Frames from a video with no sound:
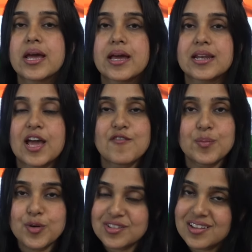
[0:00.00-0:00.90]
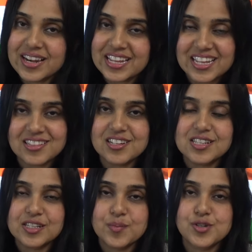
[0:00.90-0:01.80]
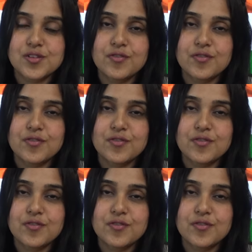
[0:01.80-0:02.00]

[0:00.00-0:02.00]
and I will put the link in the description